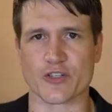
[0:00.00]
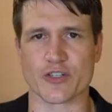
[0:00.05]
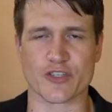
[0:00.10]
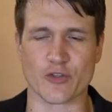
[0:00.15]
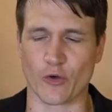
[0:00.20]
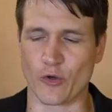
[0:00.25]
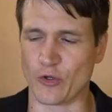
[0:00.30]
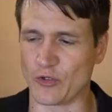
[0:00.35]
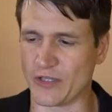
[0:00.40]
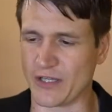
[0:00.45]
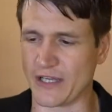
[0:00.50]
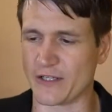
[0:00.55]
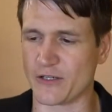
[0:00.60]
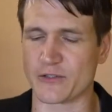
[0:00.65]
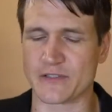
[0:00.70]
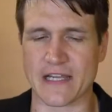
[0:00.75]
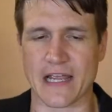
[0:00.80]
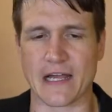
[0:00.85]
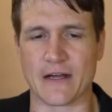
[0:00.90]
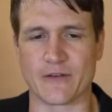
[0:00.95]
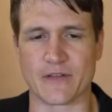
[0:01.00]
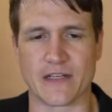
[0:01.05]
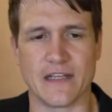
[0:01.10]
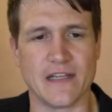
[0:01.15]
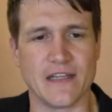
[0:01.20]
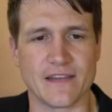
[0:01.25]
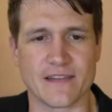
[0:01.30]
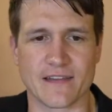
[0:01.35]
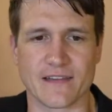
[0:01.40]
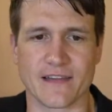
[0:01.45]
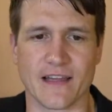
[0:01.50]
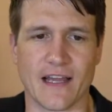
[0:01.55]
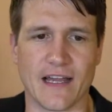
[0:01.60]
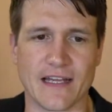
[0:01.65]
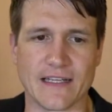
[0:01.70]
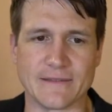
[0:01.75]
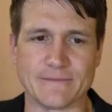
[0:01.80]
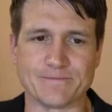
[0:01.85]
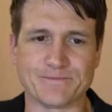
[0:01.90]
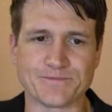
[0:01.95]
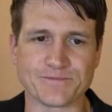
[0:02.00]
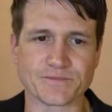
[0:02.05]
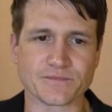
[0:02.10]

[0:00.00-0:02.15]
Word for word: soul later down the line